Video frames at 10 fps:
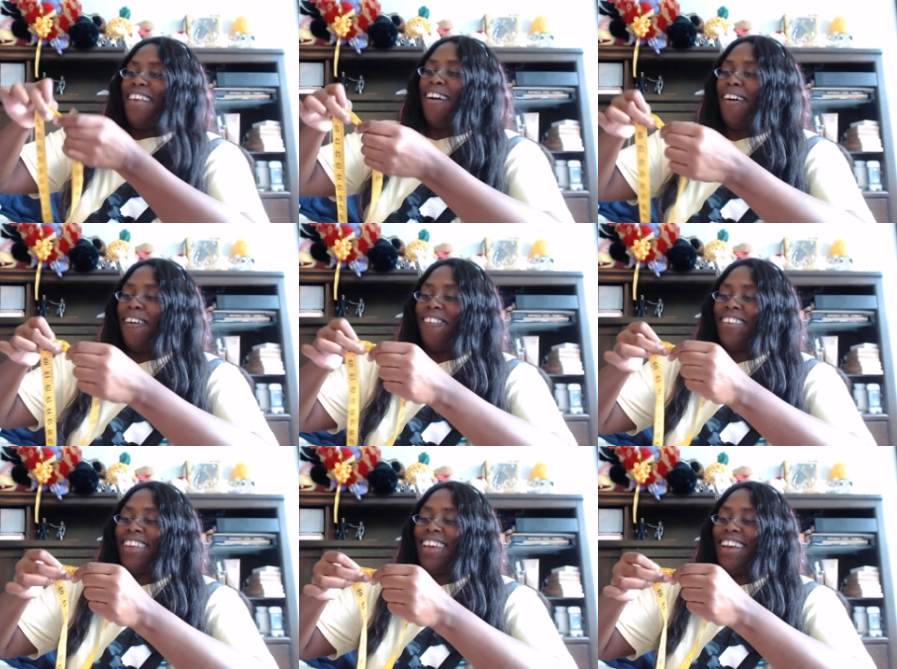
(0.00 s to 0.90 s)
so
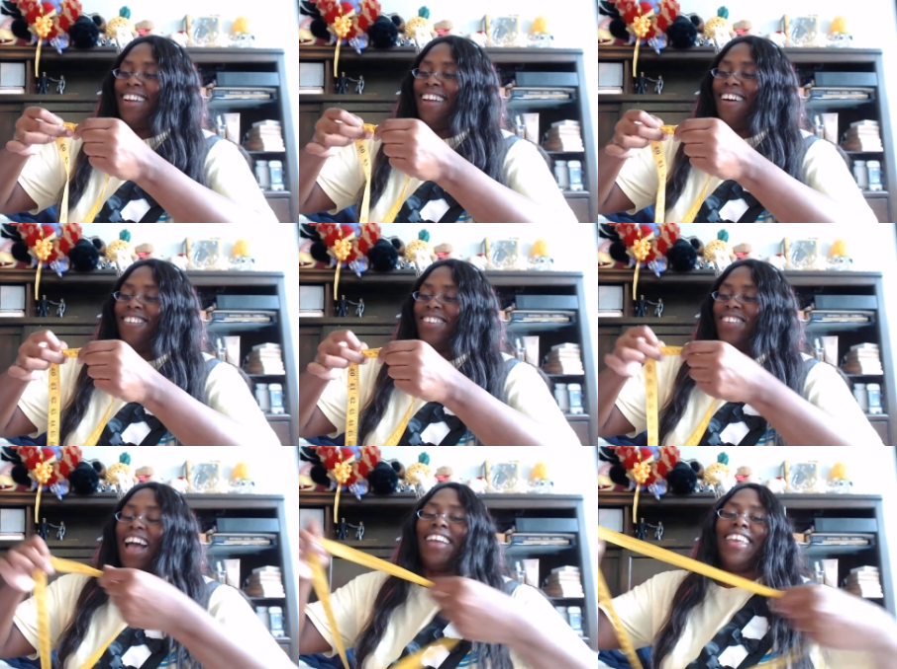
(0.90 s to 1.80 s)
yeah, no, even
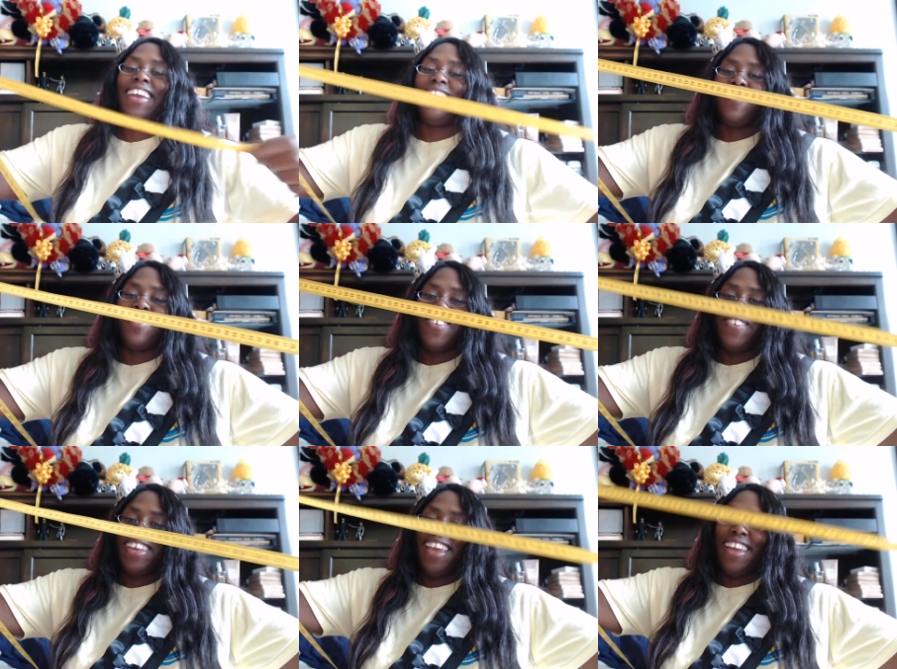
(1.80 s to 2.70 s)
I can't do
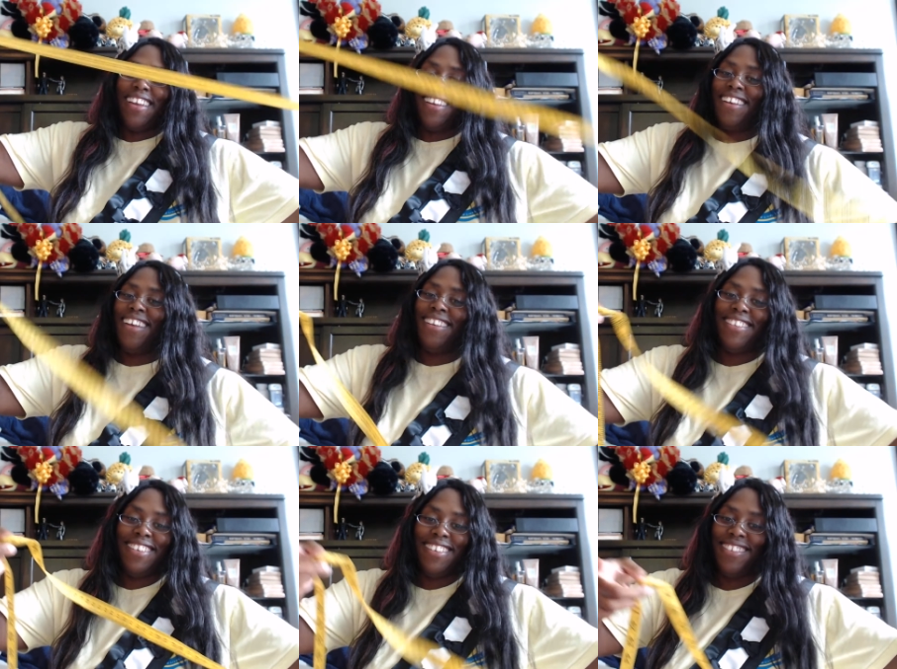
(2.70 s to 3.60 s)
38
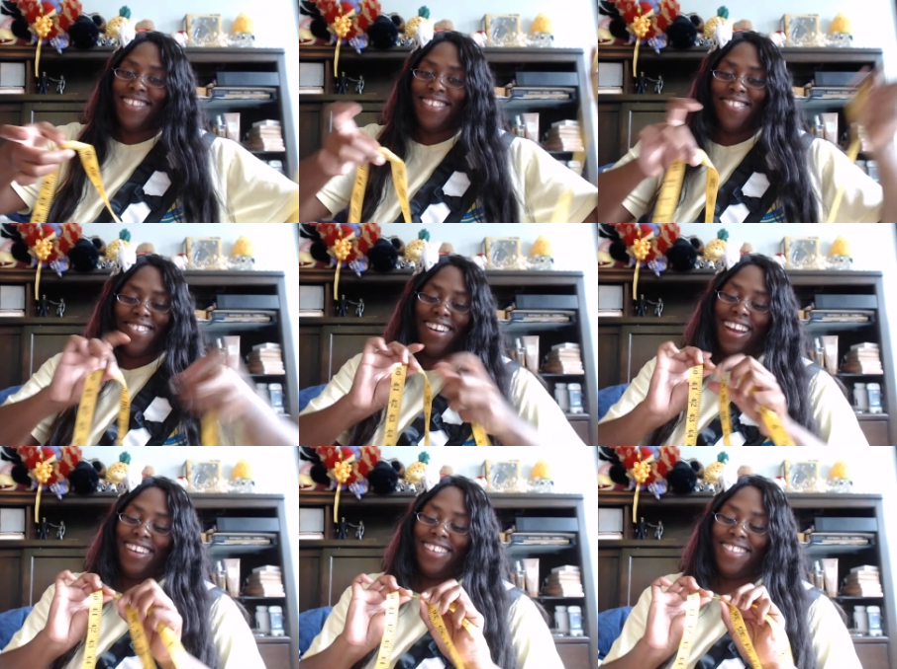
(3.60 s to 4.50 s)
inches or
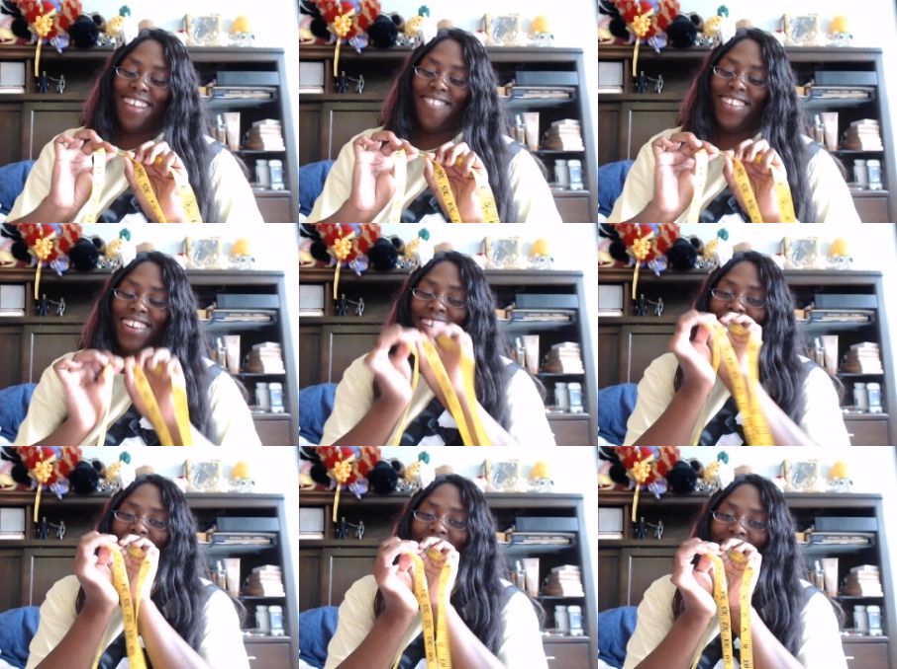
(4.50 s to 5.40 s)
97
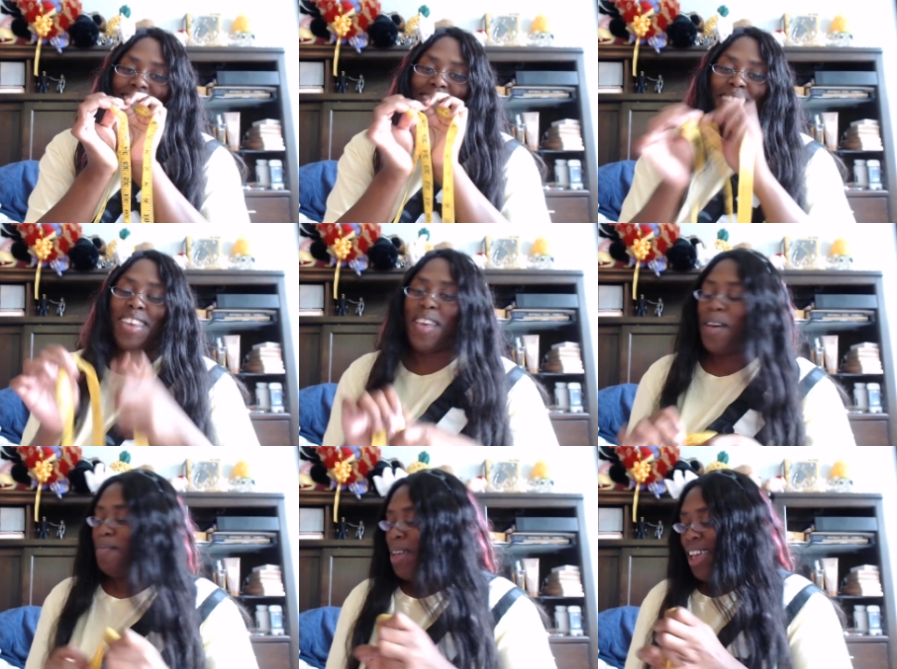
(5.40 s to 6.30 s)

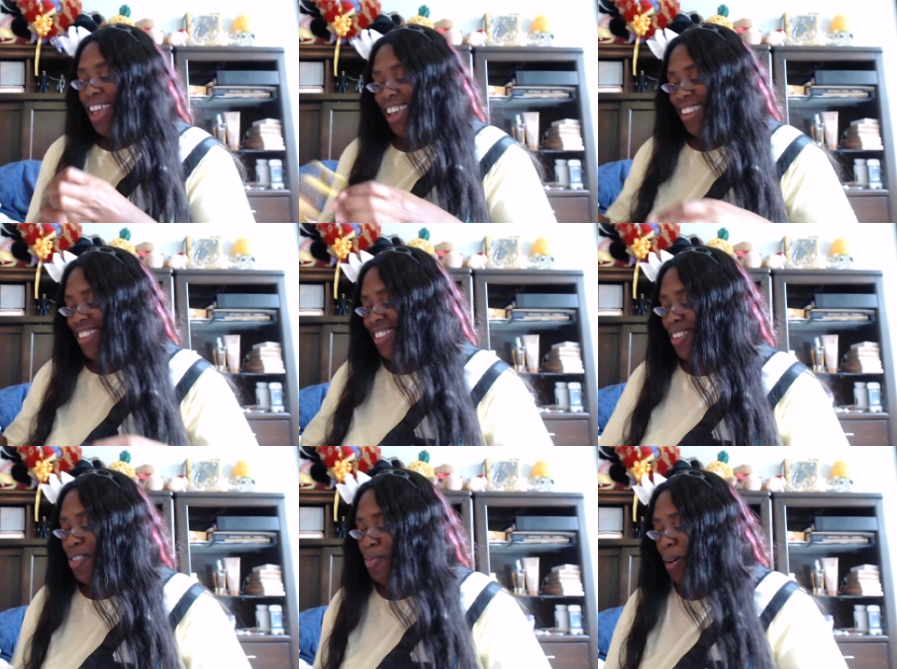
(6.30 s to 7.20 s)
cm. It's too
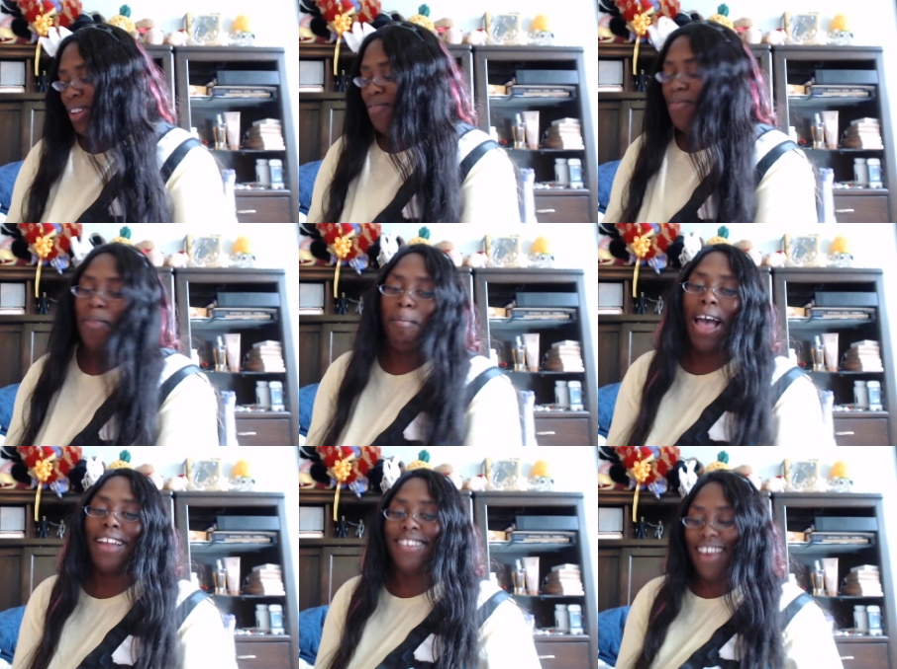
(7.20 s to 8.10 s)
small even for
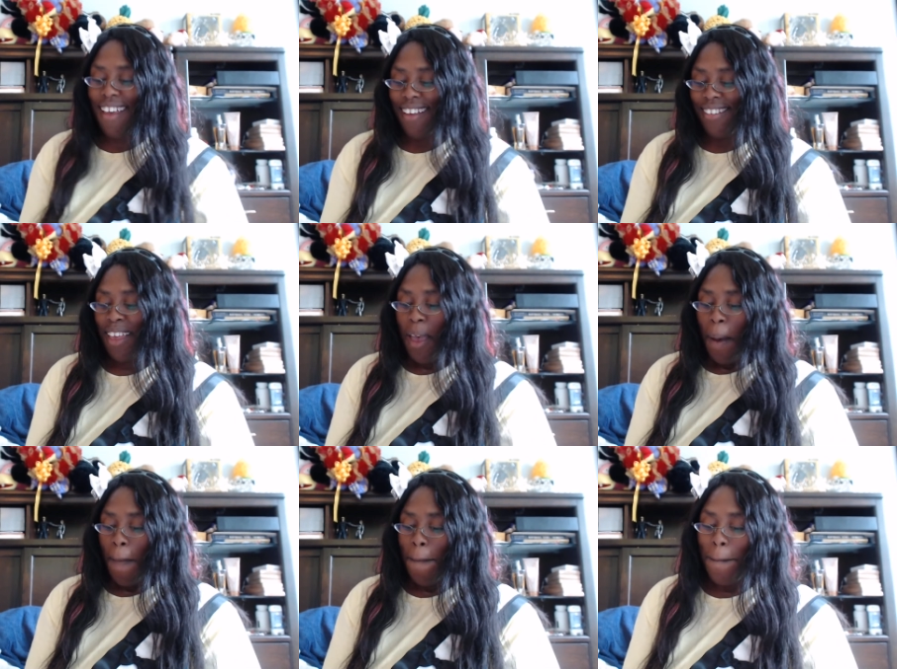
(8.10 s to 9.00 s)
my chest.
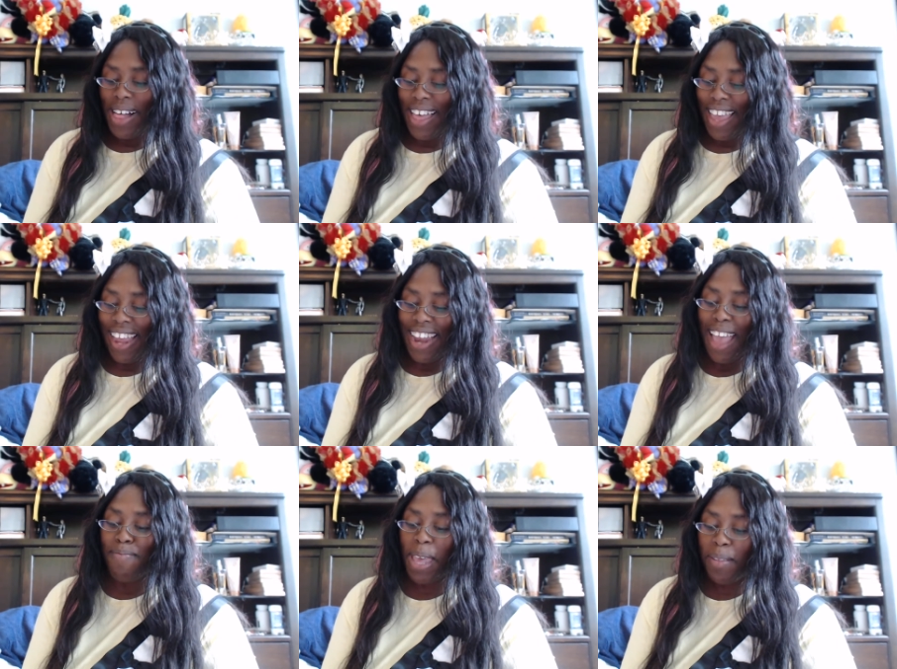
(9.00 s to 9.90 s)
But and
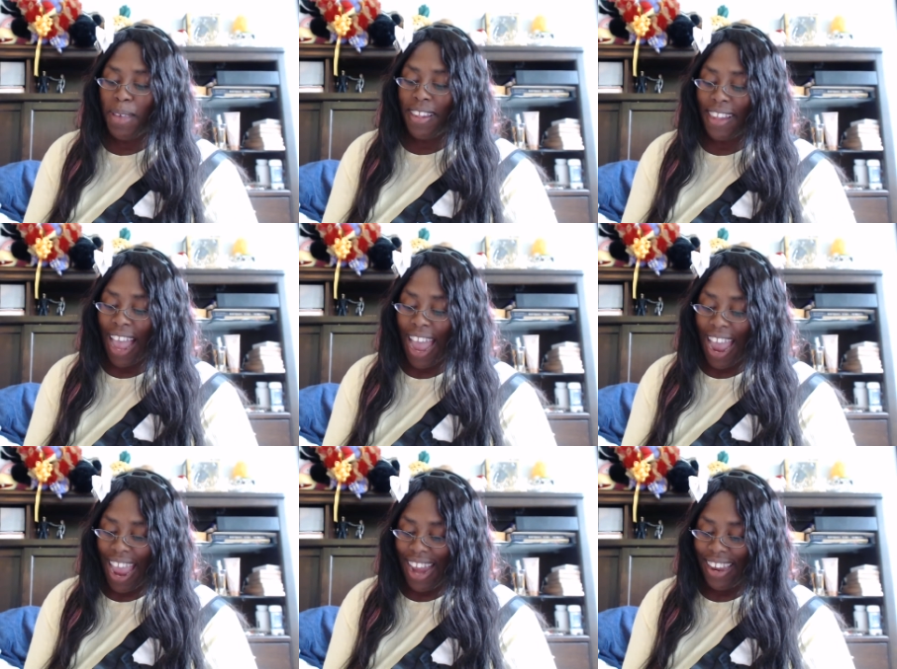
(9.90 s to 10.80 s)
that makes me
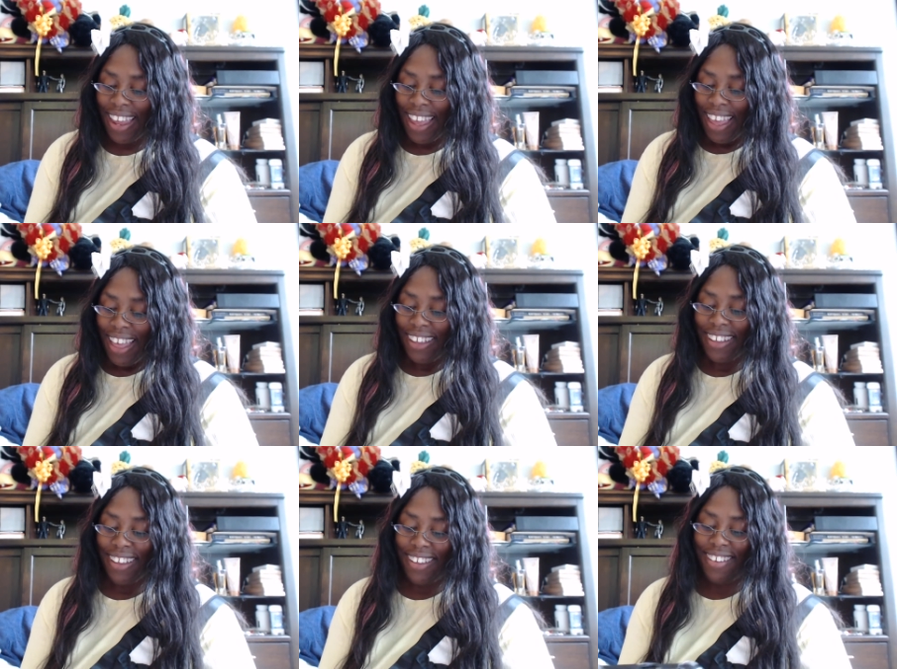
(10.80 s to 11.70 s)
sad,
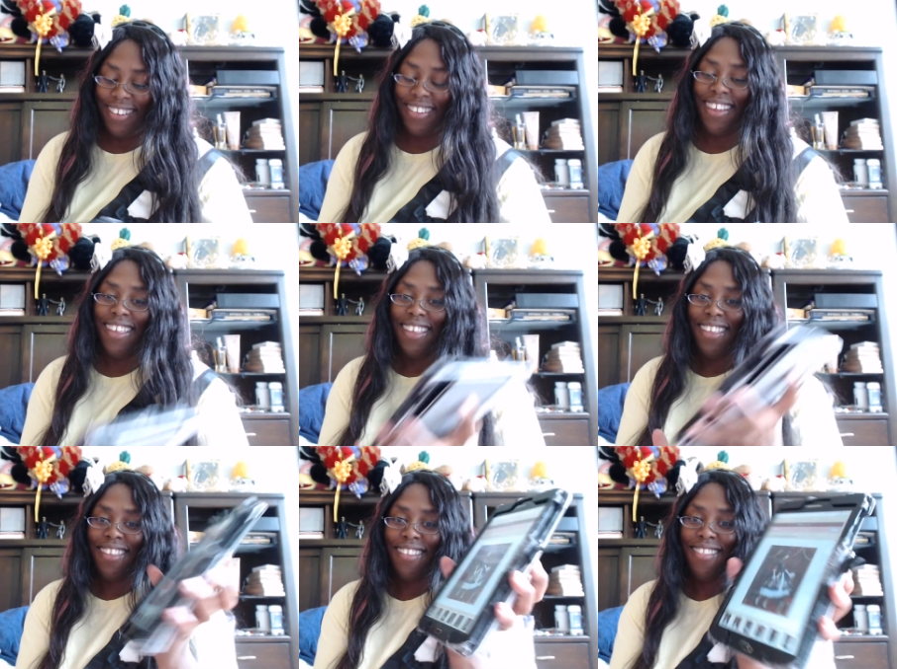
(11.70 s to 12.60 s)
cause
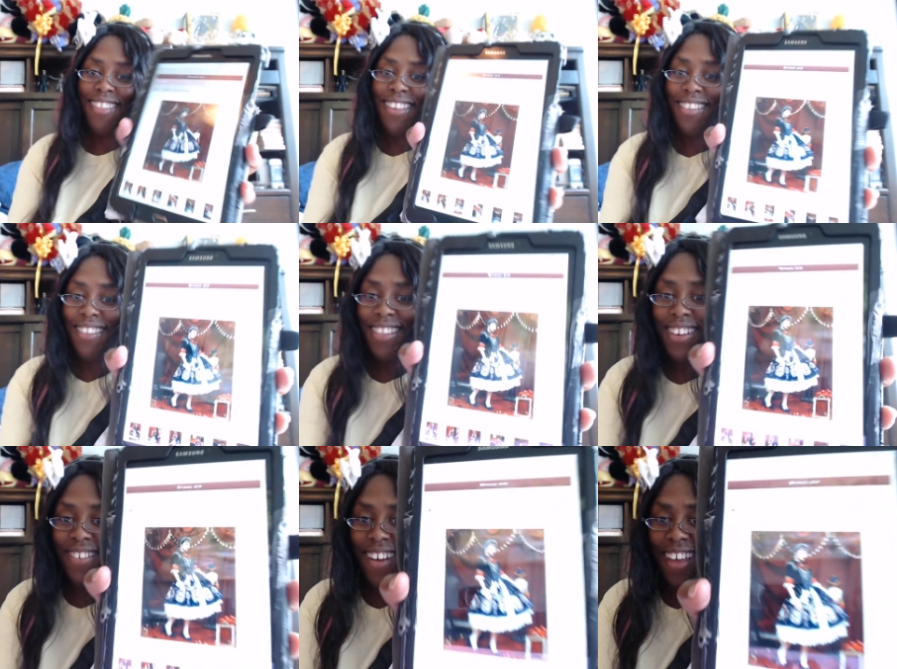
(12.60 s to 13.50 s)
this is the
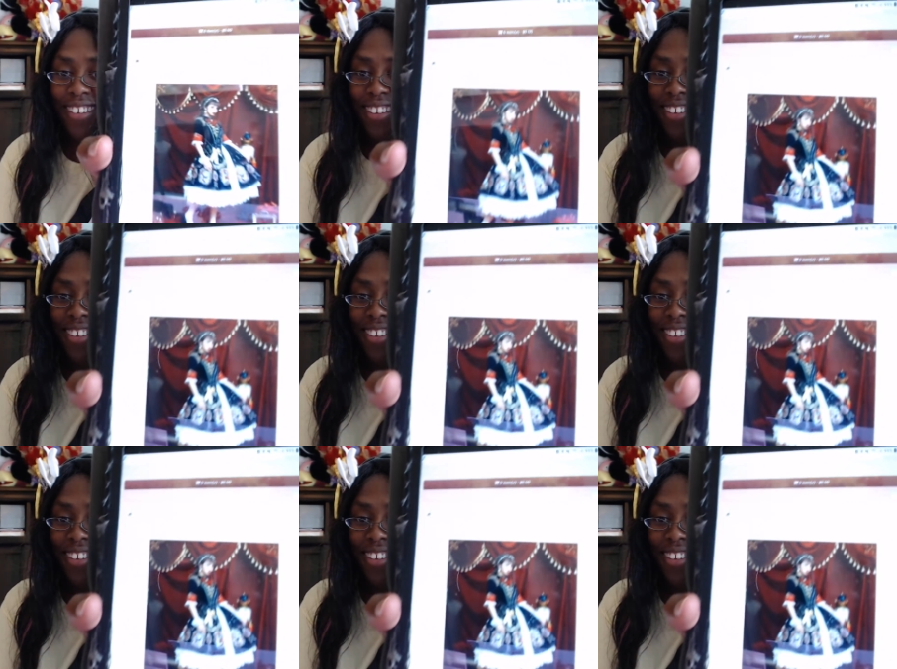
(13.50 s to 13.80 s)
dress.